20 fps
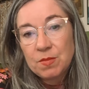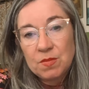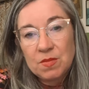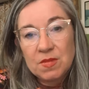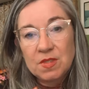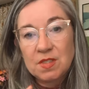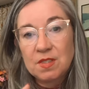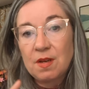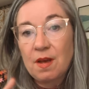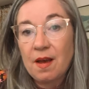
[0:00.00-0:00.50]

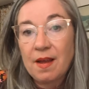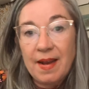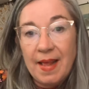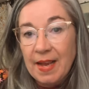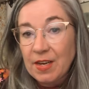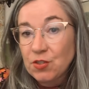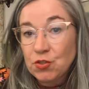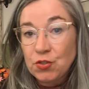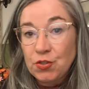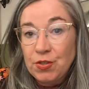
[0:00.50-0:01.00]
It's not
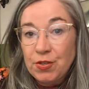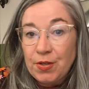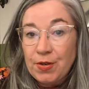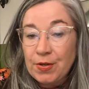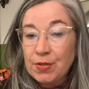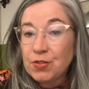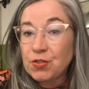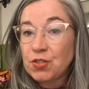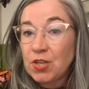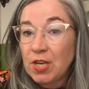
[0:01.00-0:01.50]
actually an
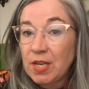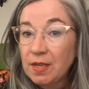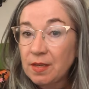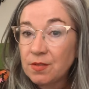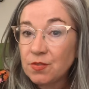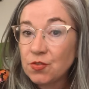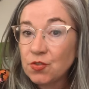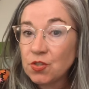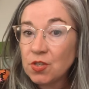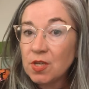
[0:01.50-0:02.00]

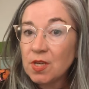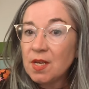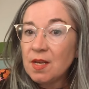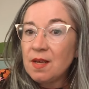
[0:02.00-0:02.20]
exchange.